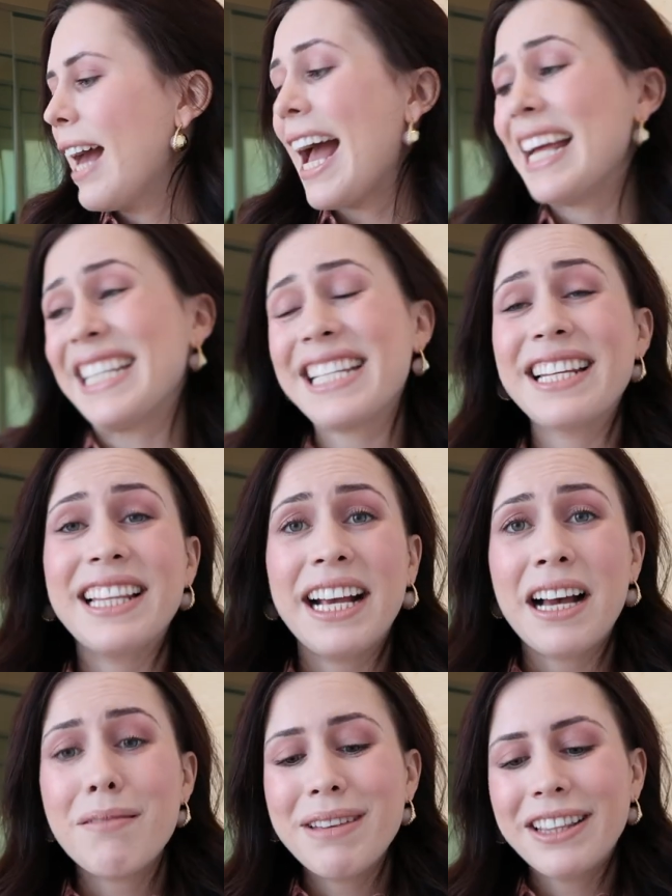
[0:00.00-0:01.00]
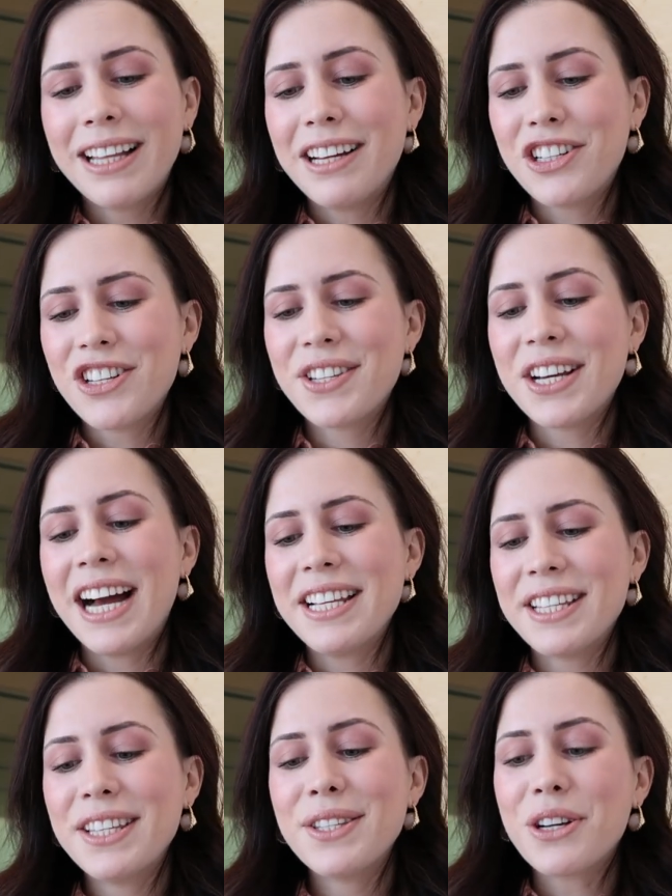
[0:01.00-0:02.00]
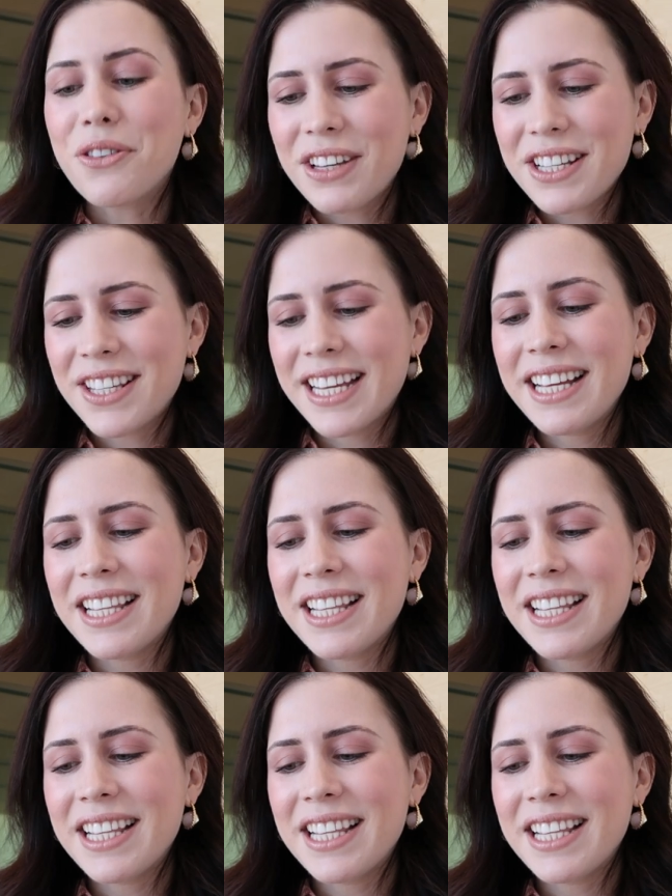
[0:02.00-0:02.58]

And they come in larger sizes, obviously.